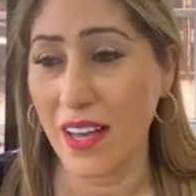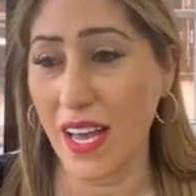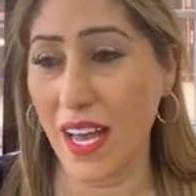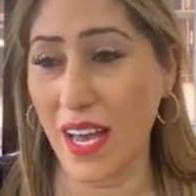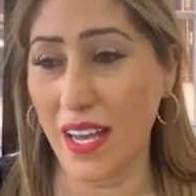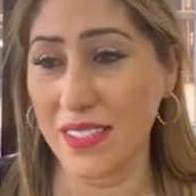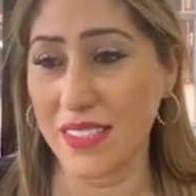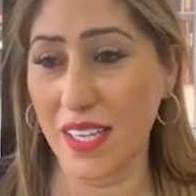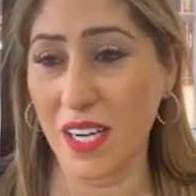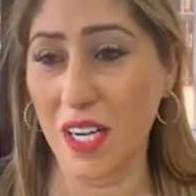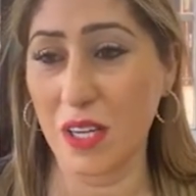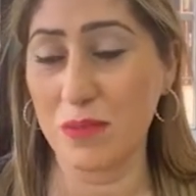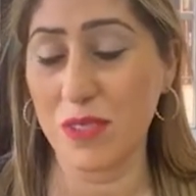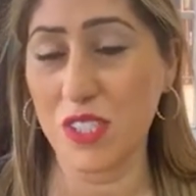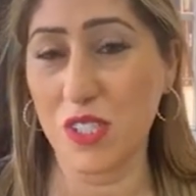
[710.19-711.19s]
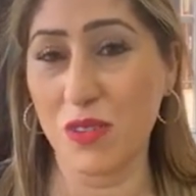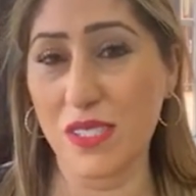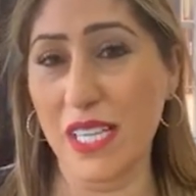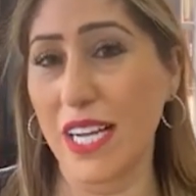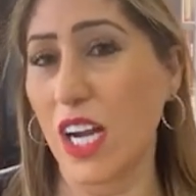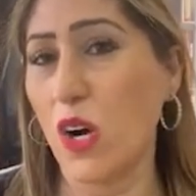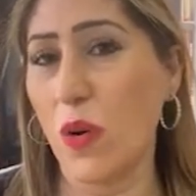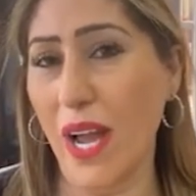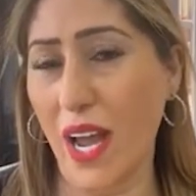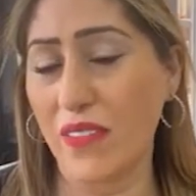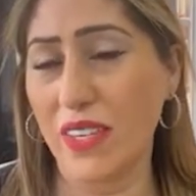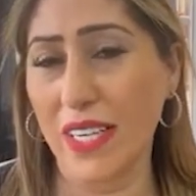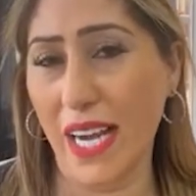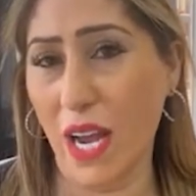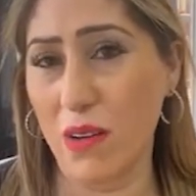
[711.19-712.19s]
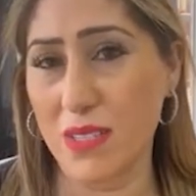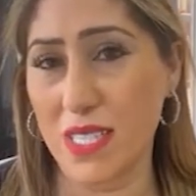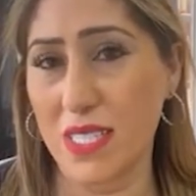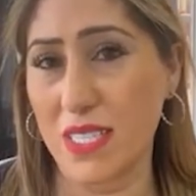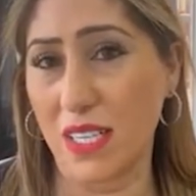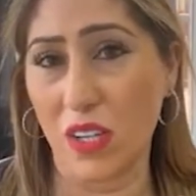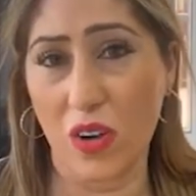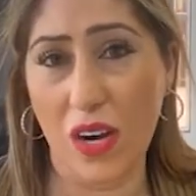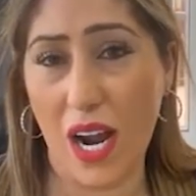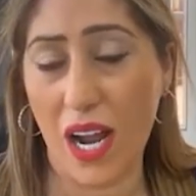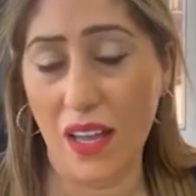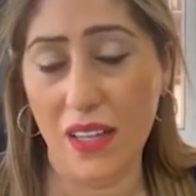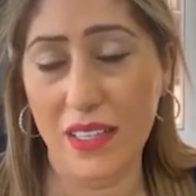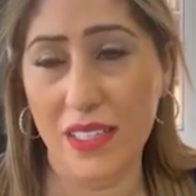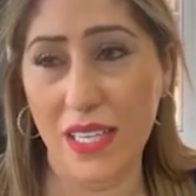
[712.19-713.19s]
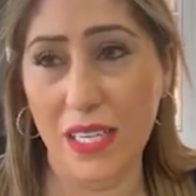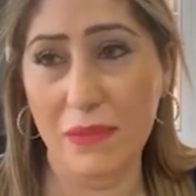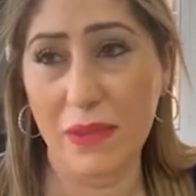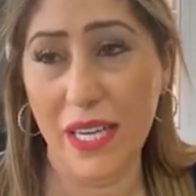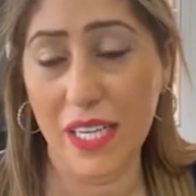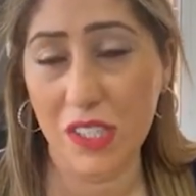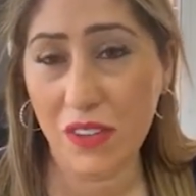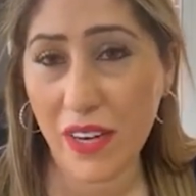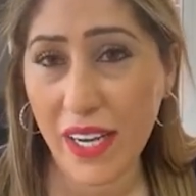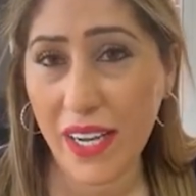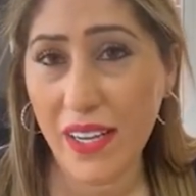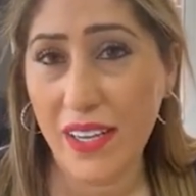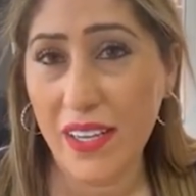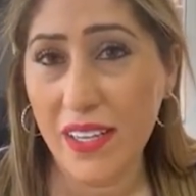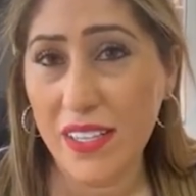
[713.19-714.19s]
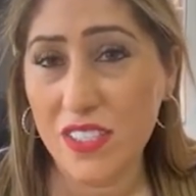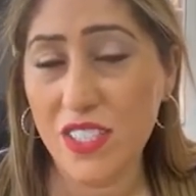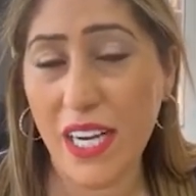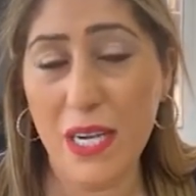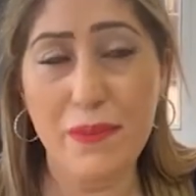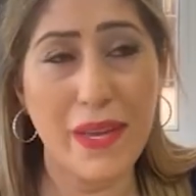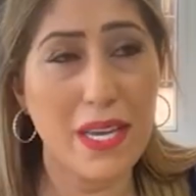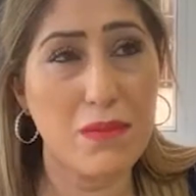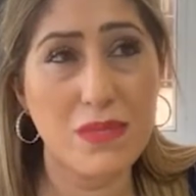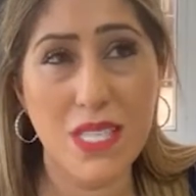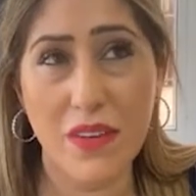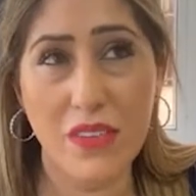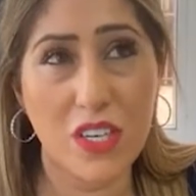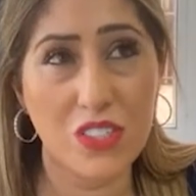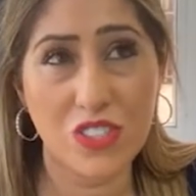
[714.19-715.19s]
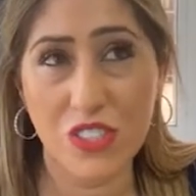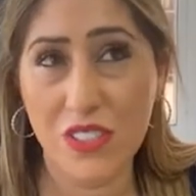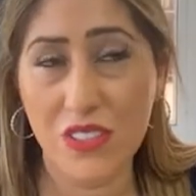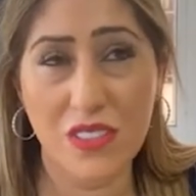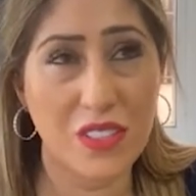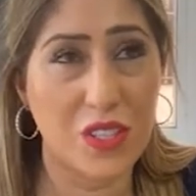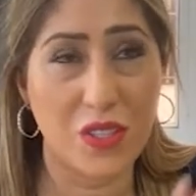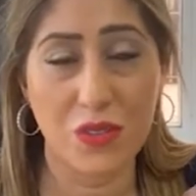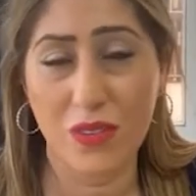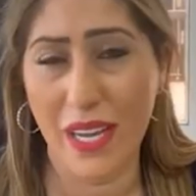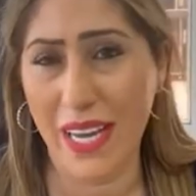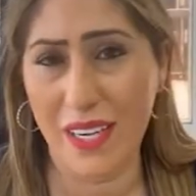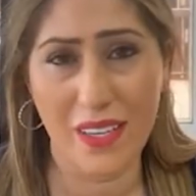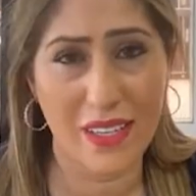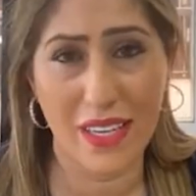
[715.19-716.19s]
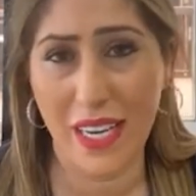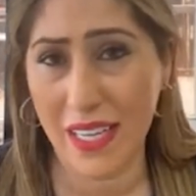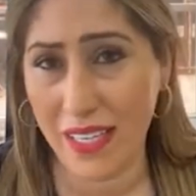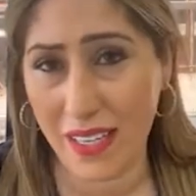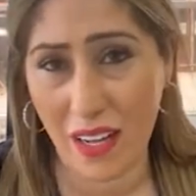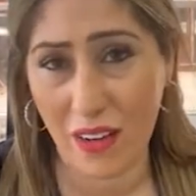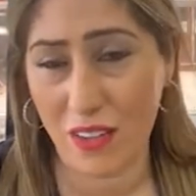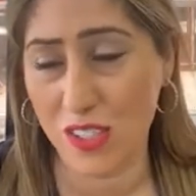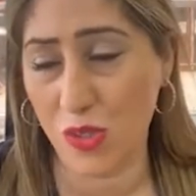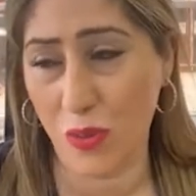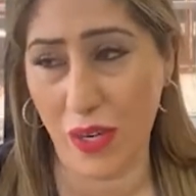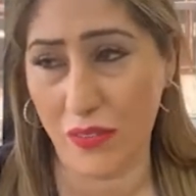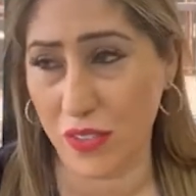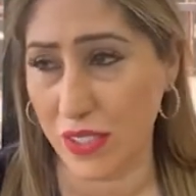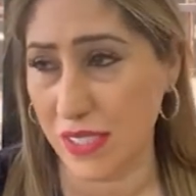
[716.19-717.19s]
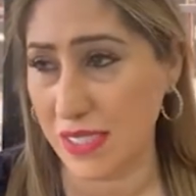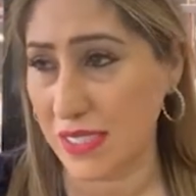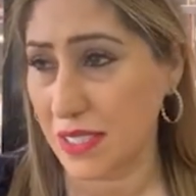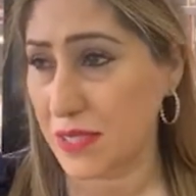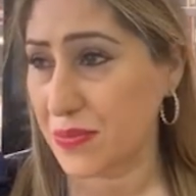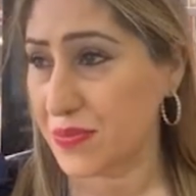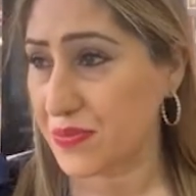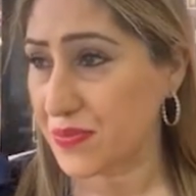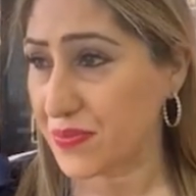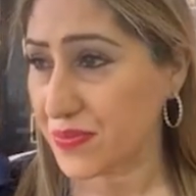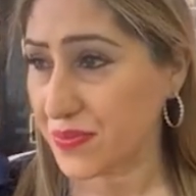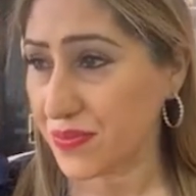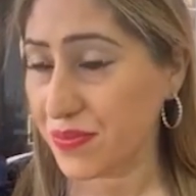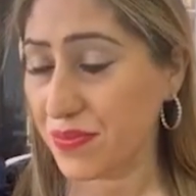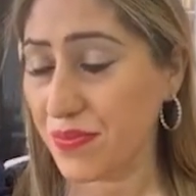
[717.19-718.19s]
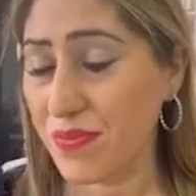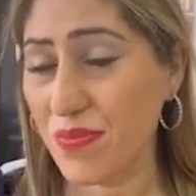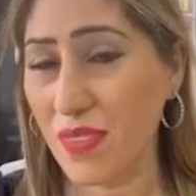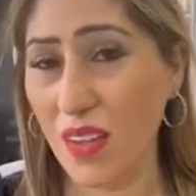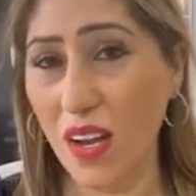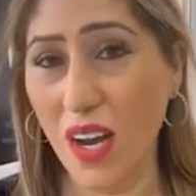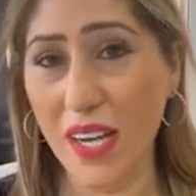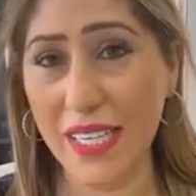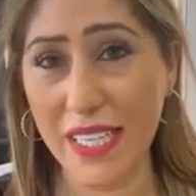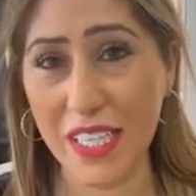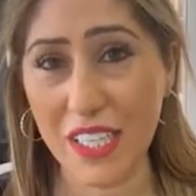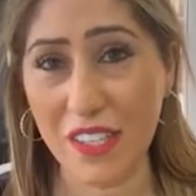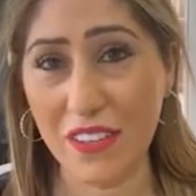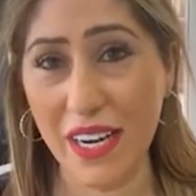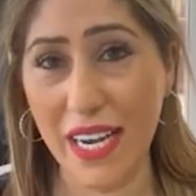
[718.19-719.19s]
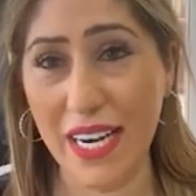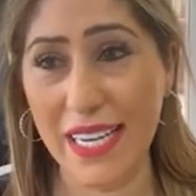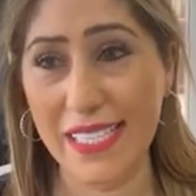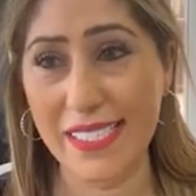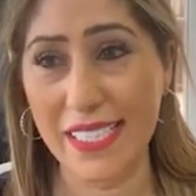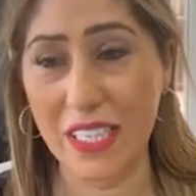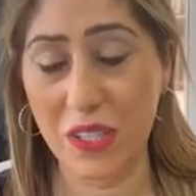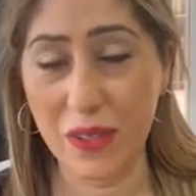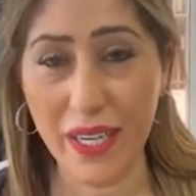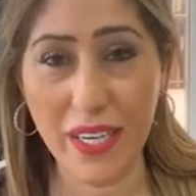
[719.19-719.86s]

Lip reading: And she was like, oh, I have an accountant in Long Island. And I'm like, great. She's like, I pay him $700, $80 or whatever it is a year. And I said, okay,